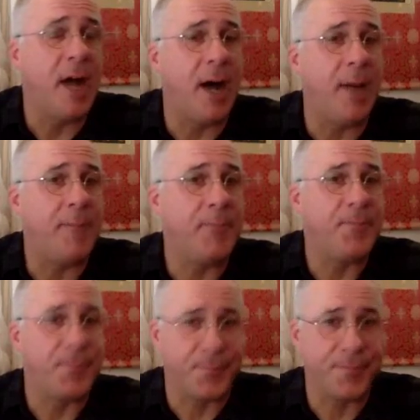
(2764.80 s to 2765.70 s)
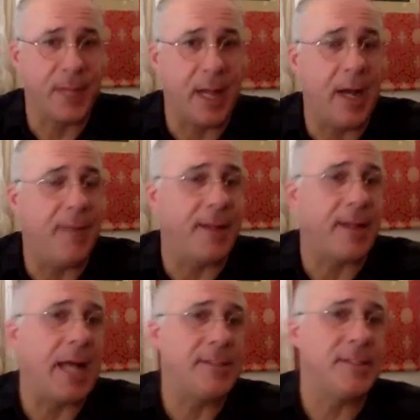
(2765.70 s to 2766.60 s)
um, the
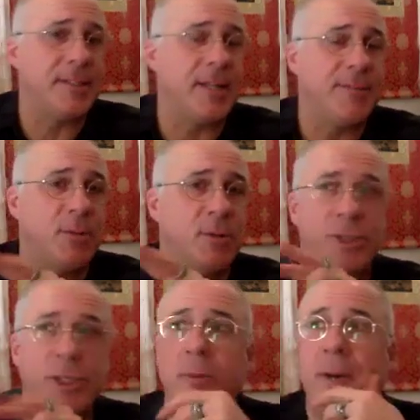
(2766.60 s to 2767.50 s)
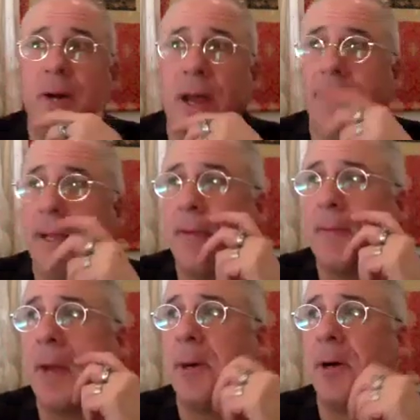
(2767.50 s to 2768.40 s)
class and stuff. So we'll do about, I think I've
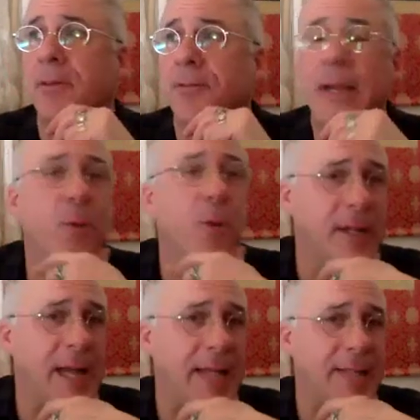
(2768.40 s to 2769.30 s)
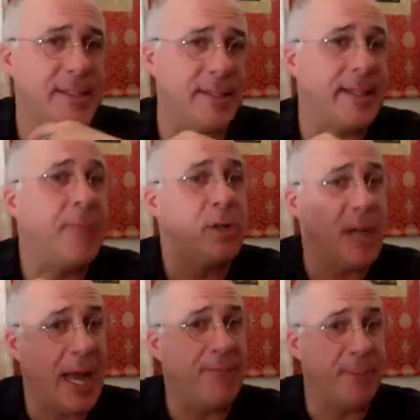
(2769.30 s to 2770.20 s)
got about 3 more classes, and then we'll
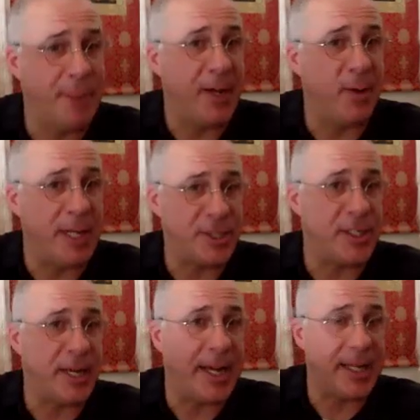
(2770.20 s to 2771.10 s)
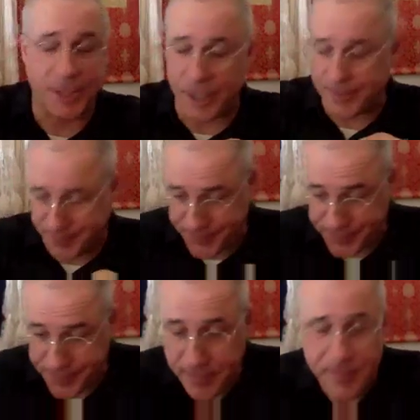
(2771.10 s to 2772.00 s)
have a big question and answer
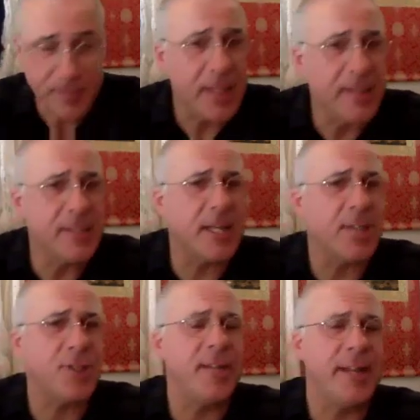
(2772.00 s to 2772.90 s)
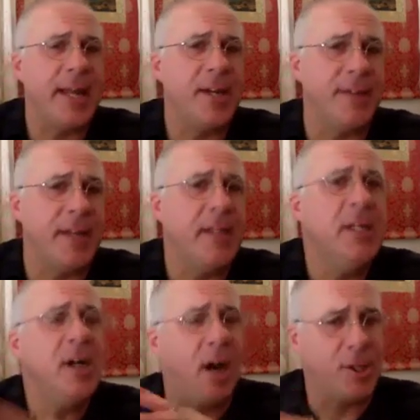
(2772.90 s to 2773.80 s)
discussion at the end of it.
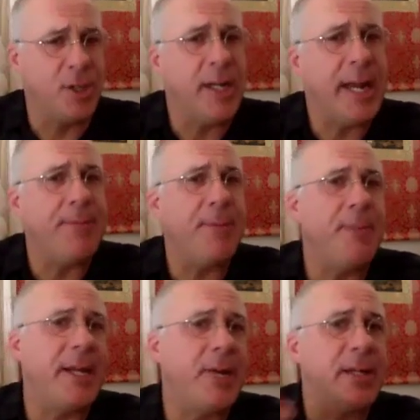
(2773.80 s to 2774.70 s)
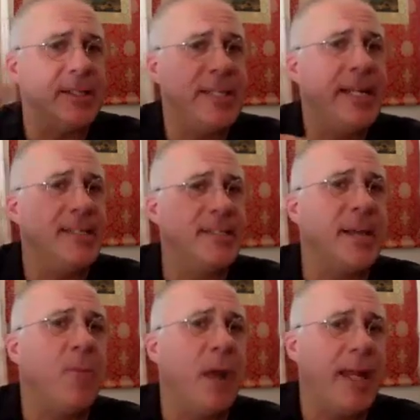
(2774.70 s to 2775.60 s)
I'll try and keep them, like you can see, in
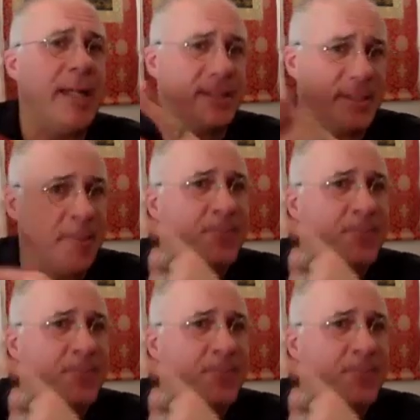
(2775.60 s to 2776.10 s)
some ways